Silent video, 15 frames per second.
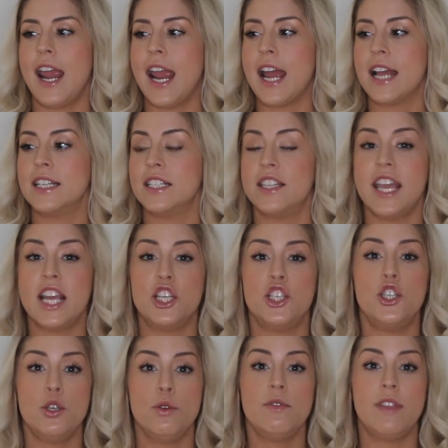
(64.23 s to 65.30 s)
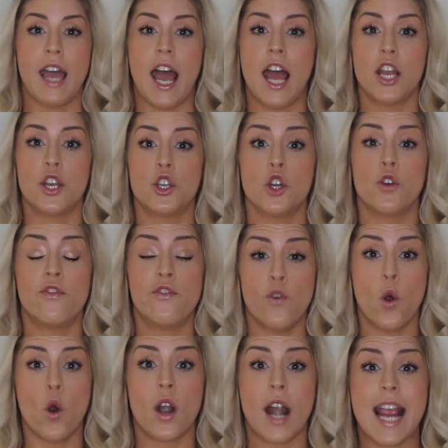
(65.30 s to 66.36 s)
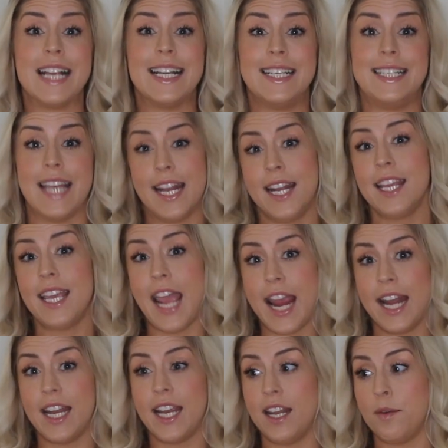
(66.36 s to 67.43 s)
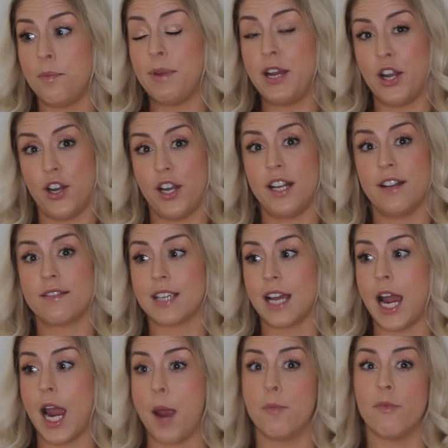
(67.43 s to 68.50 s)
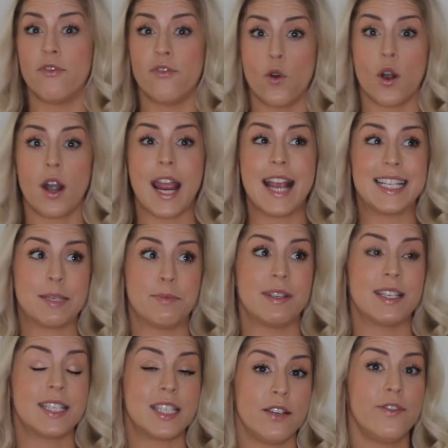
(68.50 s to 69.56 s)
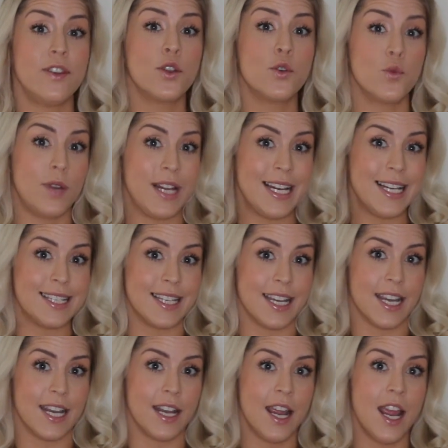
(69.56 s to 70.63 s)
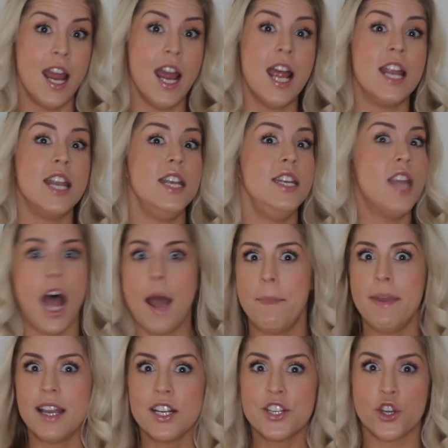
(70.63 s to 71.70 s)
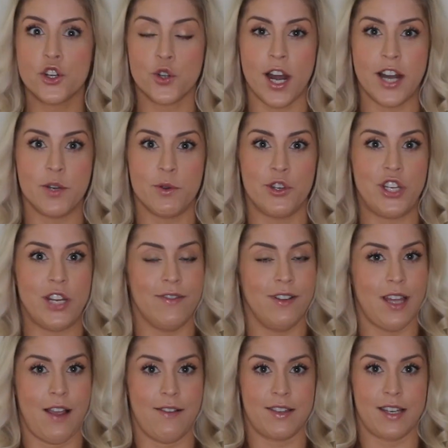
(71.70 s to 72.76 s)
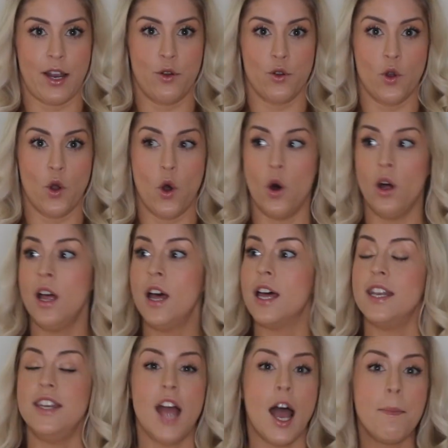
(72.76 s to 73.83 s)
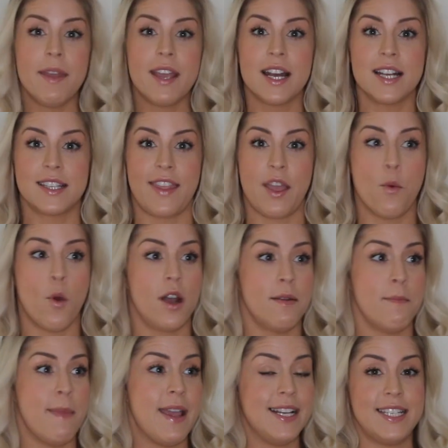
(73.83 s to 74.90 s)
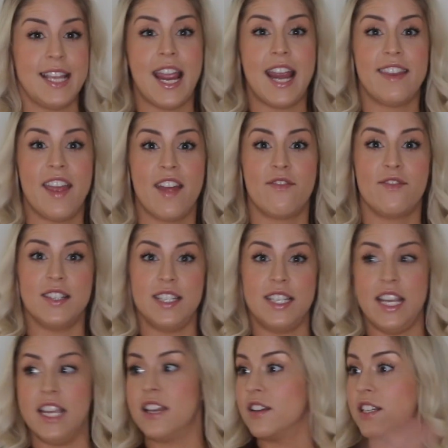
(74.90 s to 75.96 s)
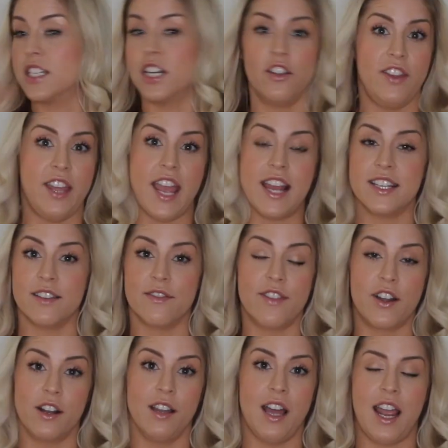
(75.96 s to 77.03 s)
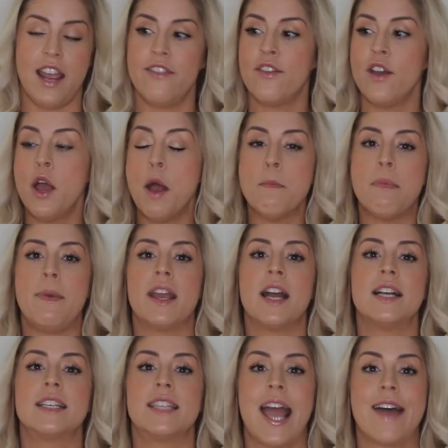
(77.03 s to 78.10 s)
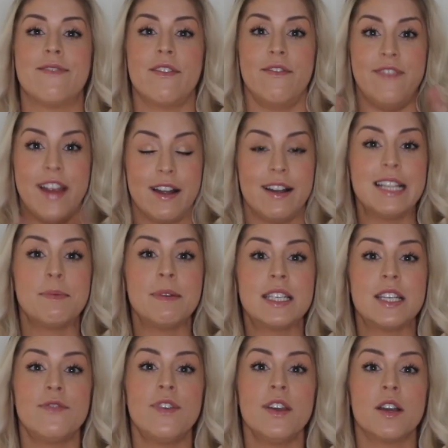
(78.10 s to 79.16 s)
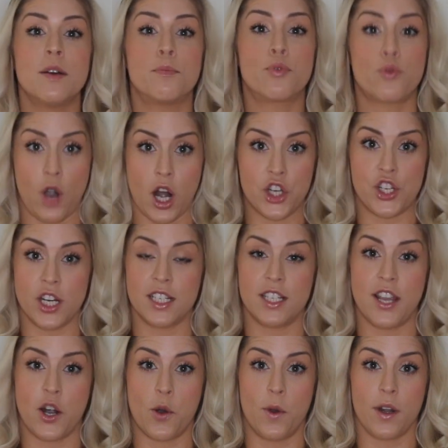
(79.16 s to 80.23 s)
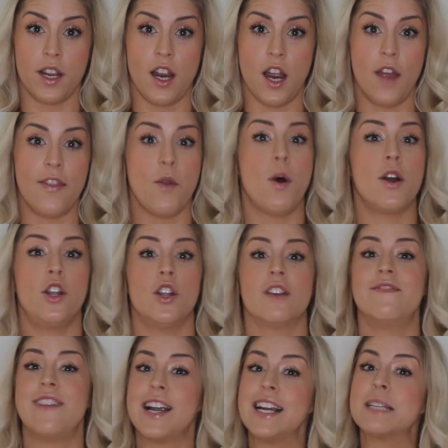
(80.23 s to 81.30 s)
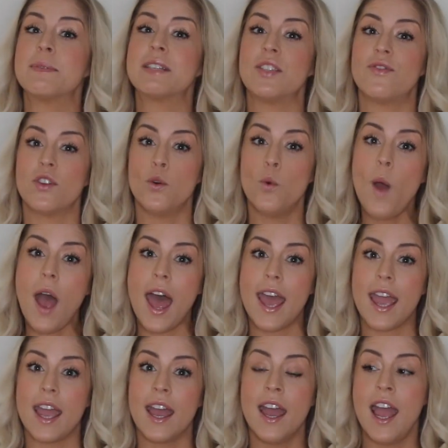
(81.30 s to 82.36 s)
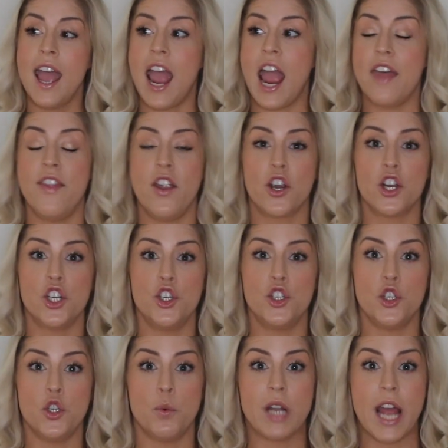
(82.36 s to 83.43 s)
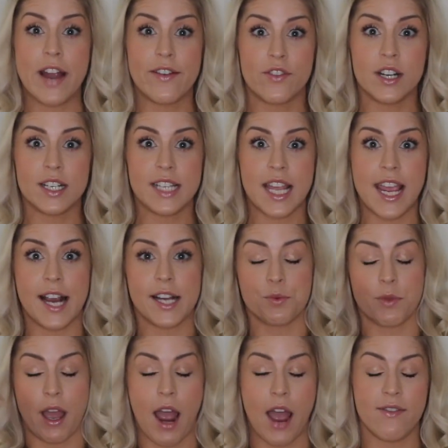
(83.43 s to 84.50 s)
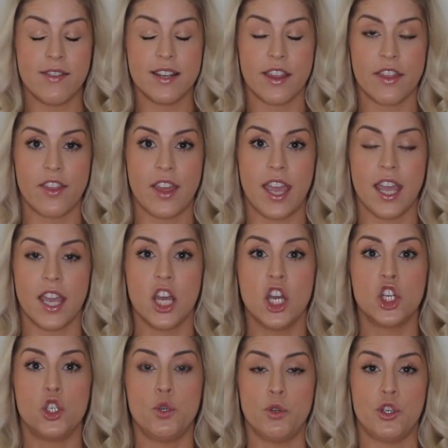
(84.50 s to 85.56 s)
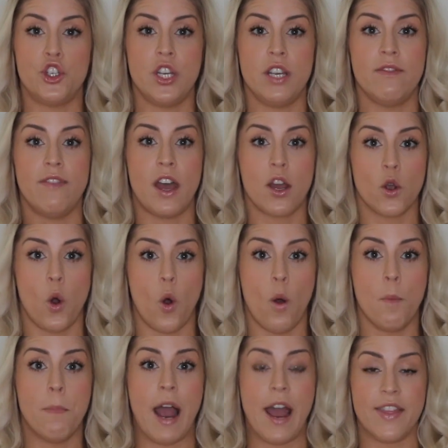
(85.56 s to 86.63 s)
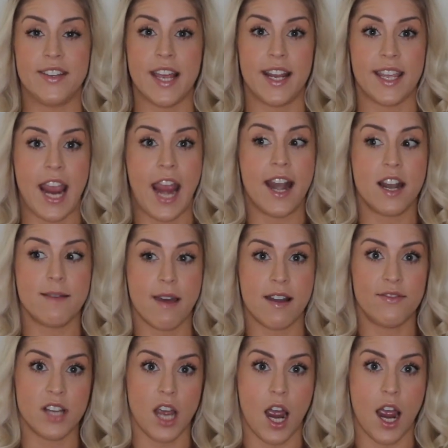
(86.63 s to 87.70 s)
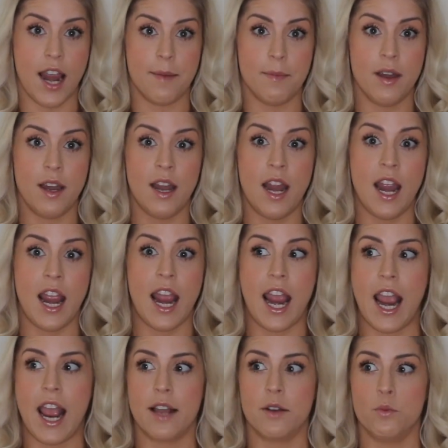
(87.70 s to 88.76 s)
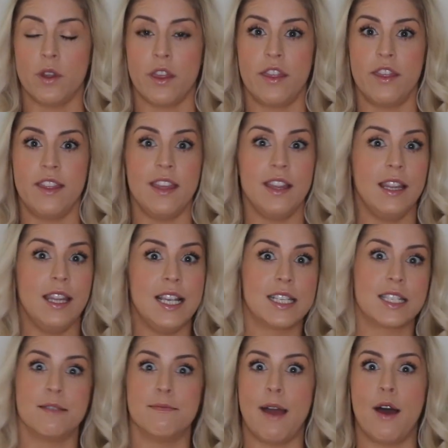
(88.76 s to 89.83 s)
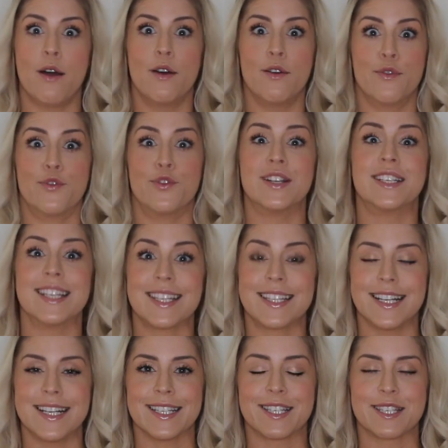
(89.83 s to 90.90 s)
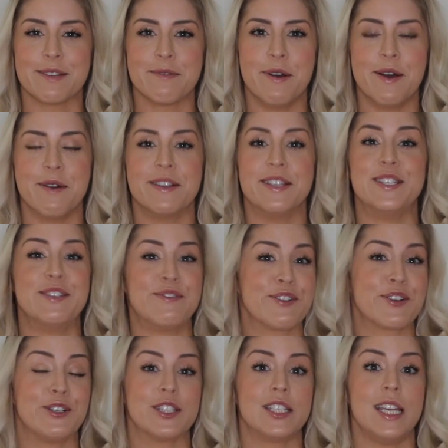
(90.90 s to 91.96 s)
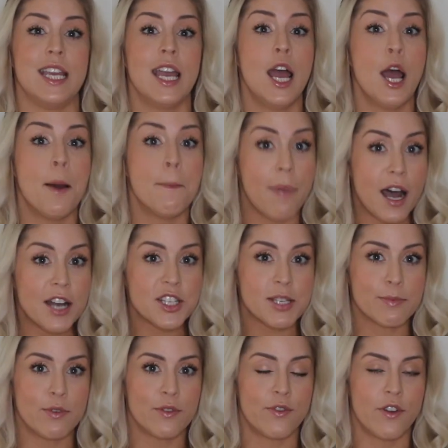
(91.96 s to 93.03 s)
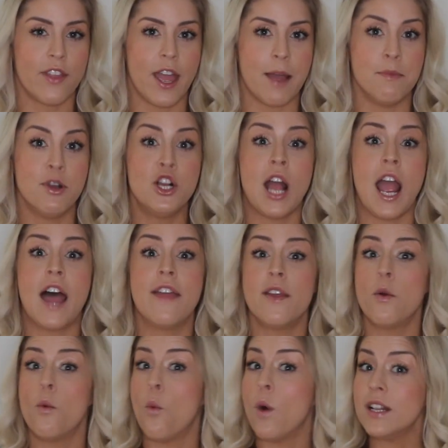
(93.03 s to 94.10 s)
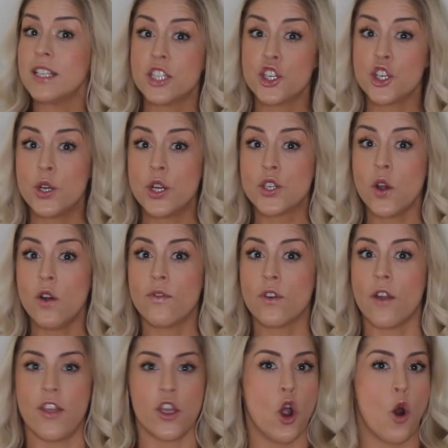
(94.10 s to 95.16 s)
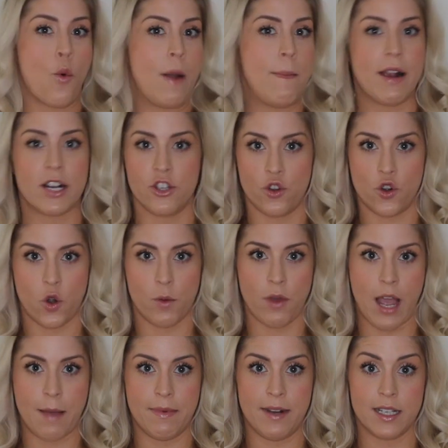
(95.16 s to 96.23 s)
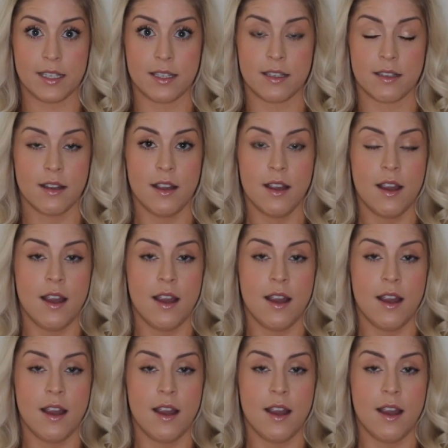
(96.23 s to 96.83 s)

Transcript: And they do that for a dedicated period of time for a specific reason, not because they're trying to achieve a lifestyle goal, not because they want to maintain that physique till the end of their life, because they have a very specific project they're working on, they want to look a very specific way, and they're going to do whatever it takes without having to think to achieve that goal by the dedicated amount of time and with the least amount of resistance and difficulty possible for them. And then once the shoot is over, they go right back to their normal habits.